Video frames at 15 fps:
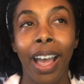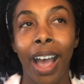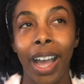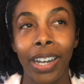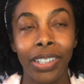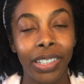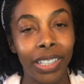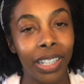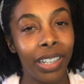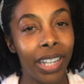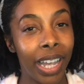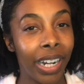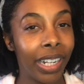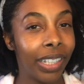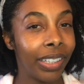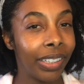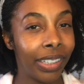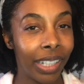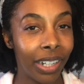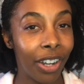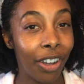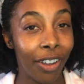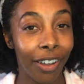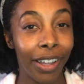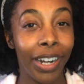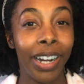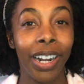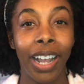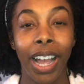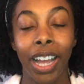I just let it sit on,
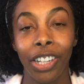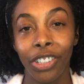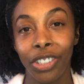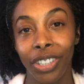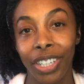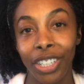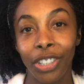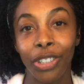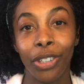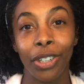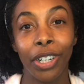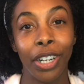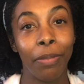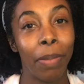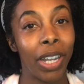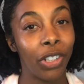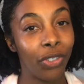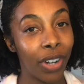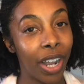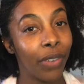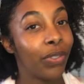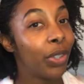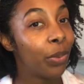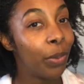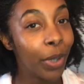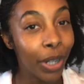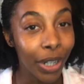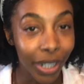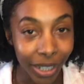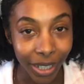and I actually, during my drive to
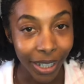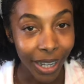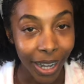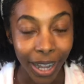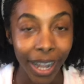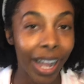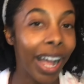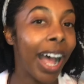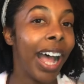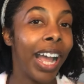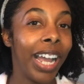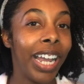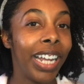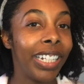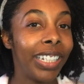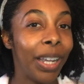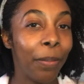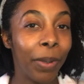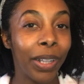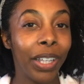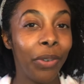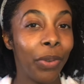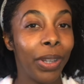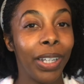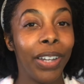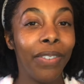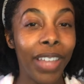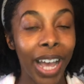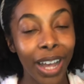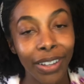work, I typically will
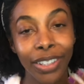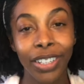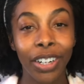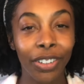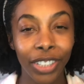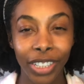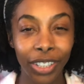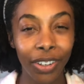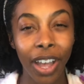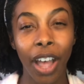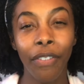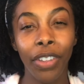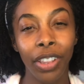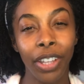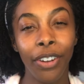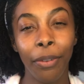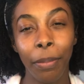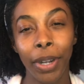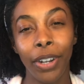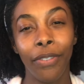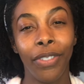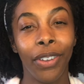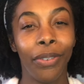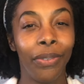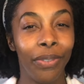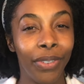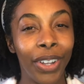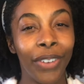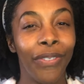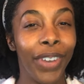leave the house and I'll still have a little bit of the
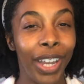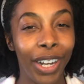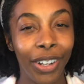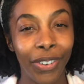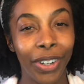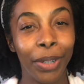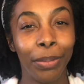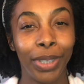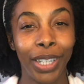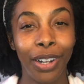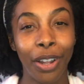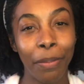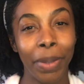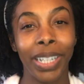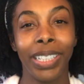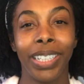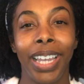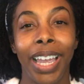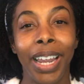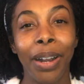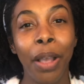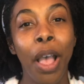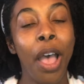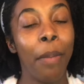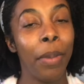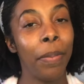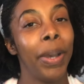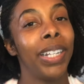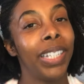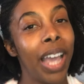fade cream still on my skin,
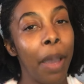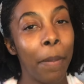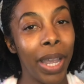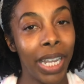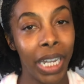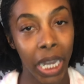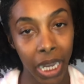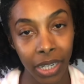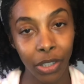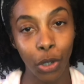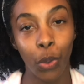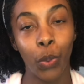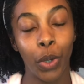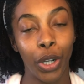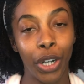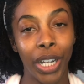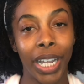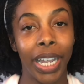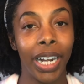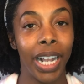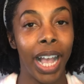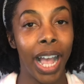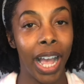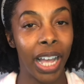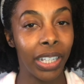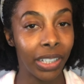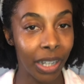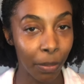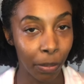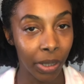but by the time I get to work, it
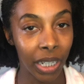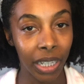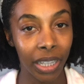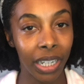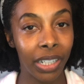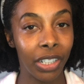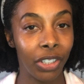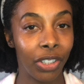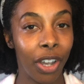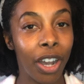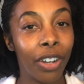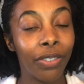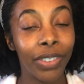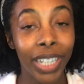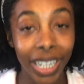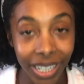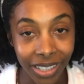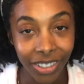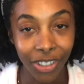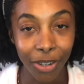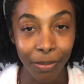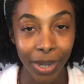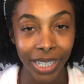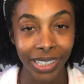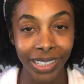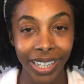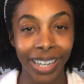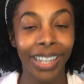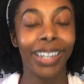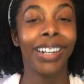has completely dissolved into my
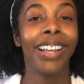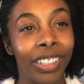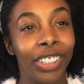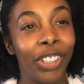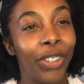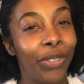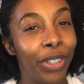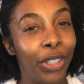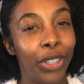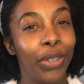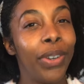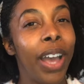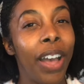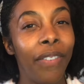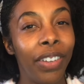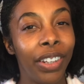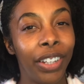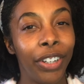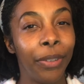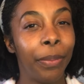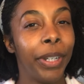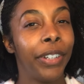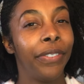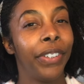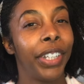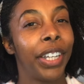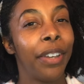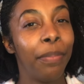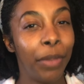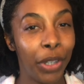skin. So if you do have a little bit of a
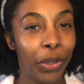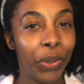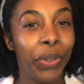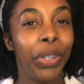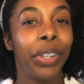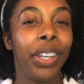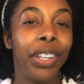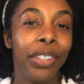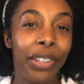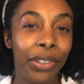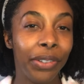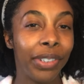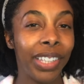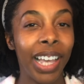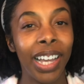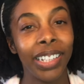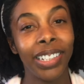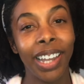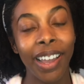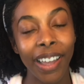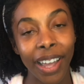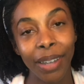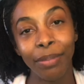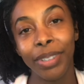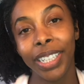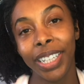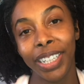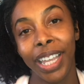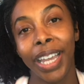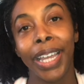commute, you can use that time
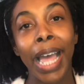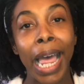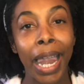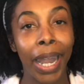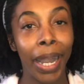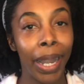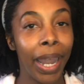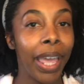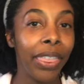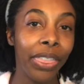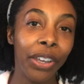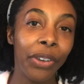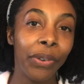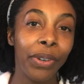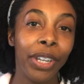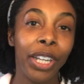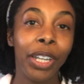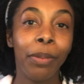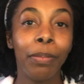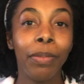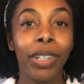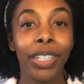to like let the cream